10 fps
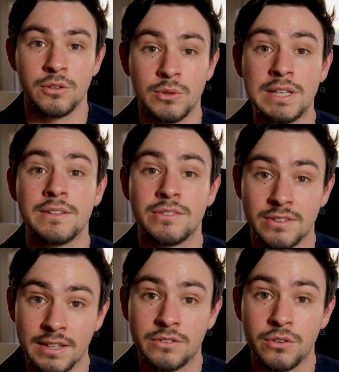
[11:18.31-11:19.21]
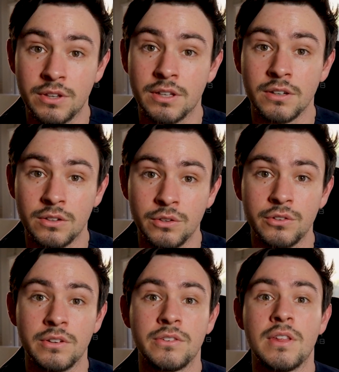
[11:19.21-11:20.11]
You need to stick to the
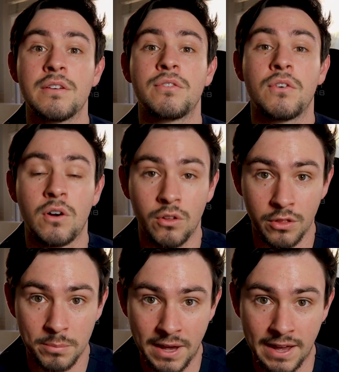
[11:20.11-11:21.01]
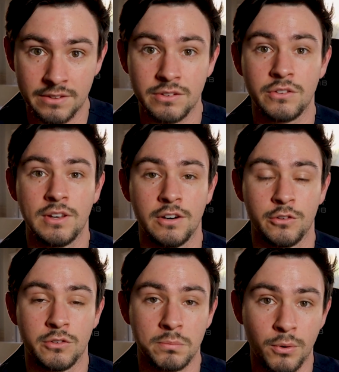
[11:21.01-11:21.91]
conclusions that follow the passage and are
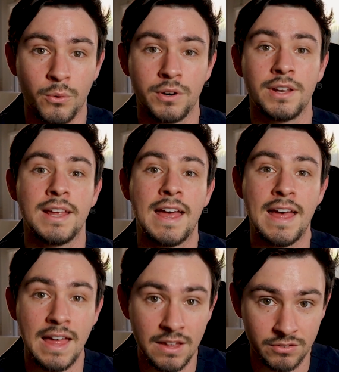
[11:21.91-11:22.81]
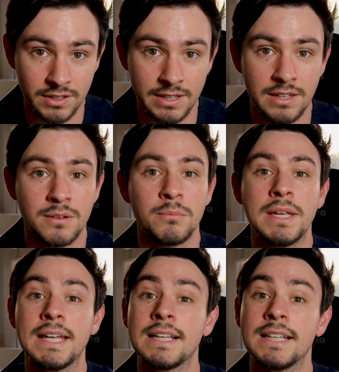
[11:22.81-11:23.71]
supported heavily,
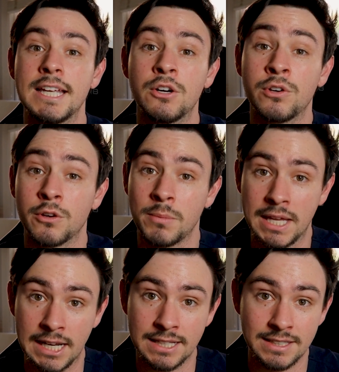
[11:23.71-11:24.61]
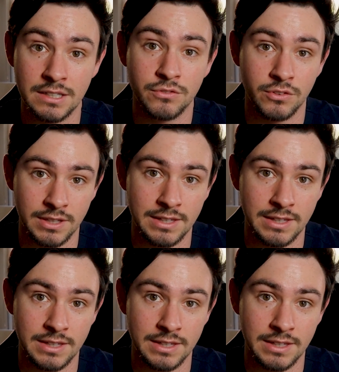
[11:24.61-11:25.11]
meaning lean on your main idea for